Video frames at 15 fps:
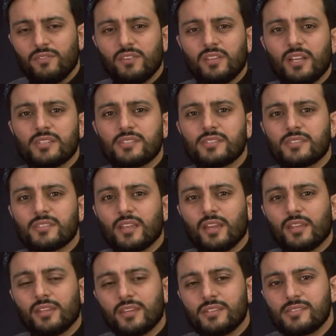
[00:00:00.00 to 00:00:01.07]
Giving us
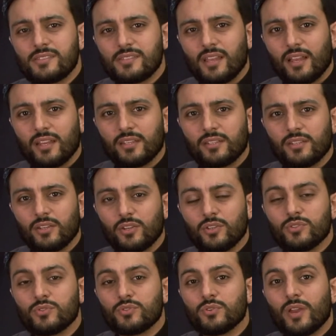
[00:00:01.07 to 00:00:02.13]
an insight
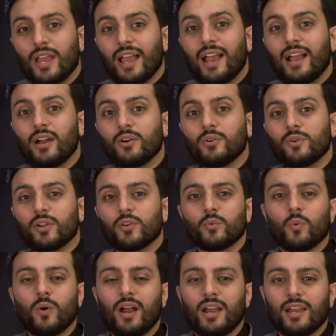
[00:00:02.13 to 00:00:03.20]
into how
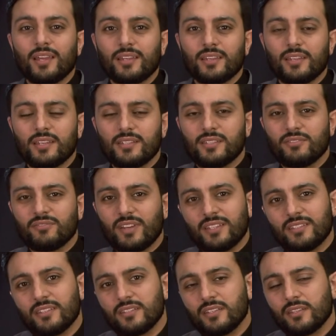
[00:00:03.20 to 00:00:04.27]
and why he
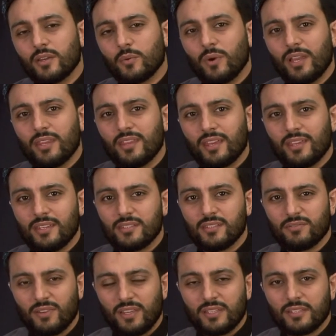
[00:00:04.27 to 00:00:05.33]
defended in the way that he
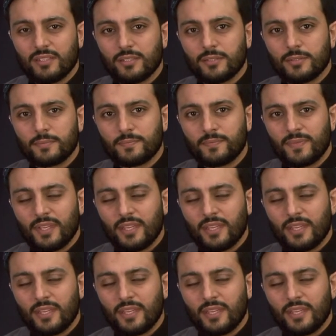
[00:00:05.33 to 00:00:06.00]
defended.